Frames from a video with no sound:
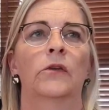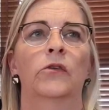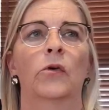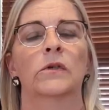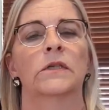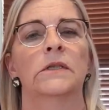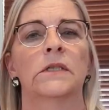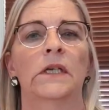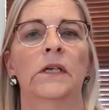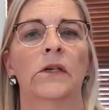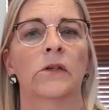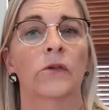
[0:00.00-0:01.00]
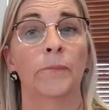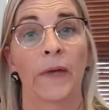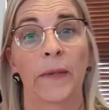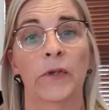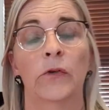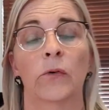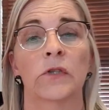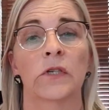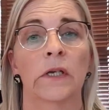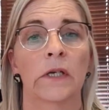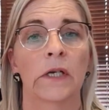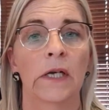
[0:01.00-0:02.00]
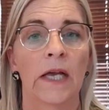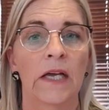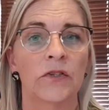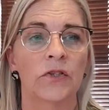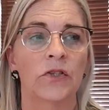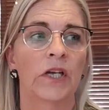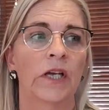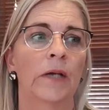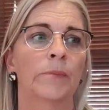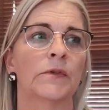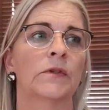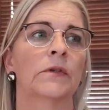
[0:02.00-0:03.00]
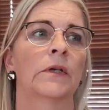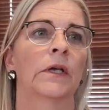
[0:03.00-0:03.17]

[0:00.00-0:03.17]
toxins in your, maybe toxic relationships.